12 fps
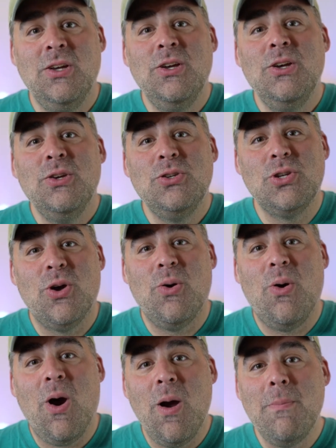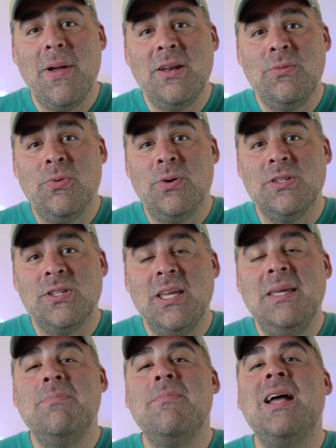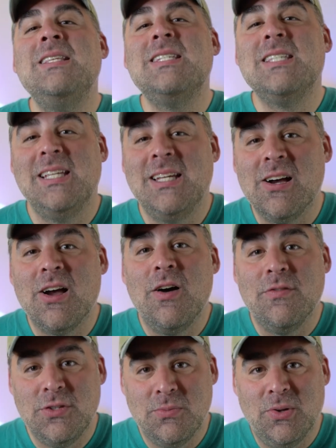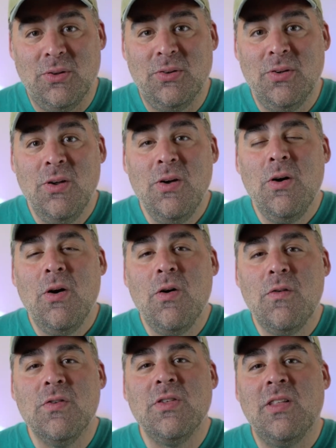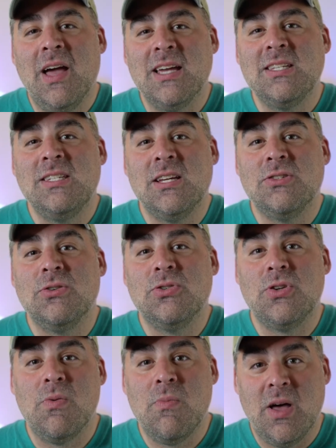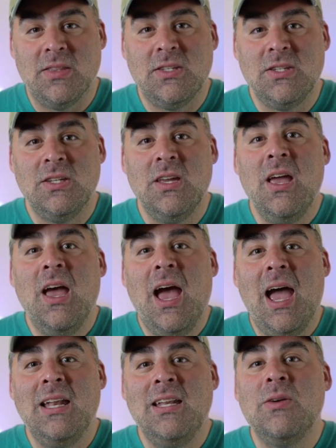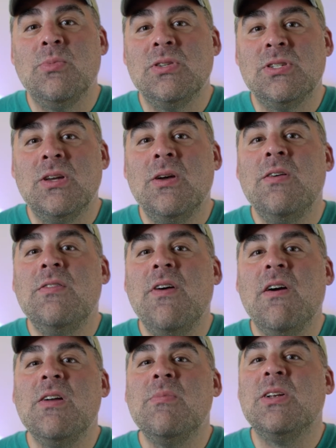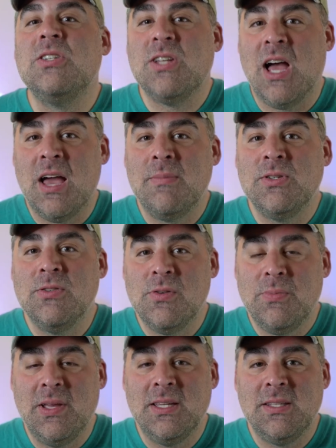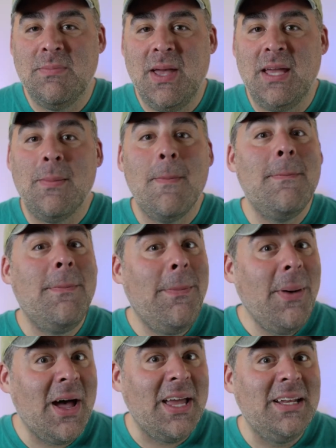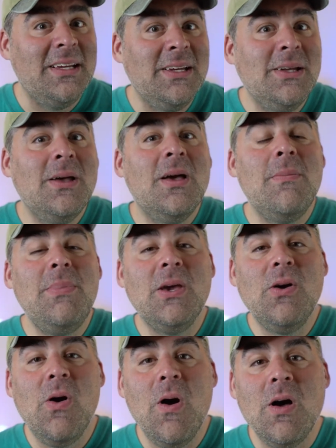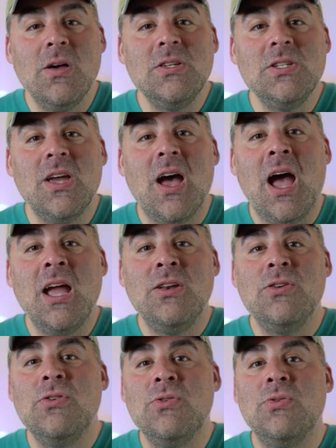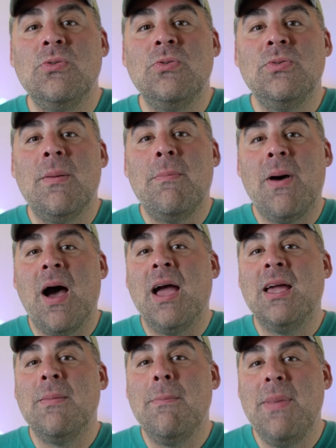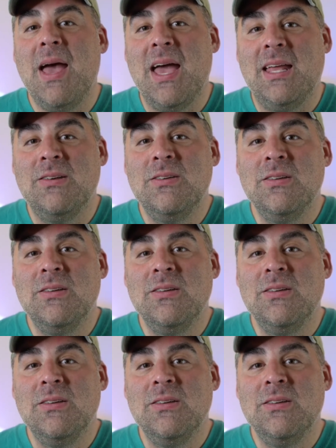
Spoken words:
So our bed was immensely uncomfortable over the last 6 or so months, and it was very much time to replace the bed. But because I knew that buying a bed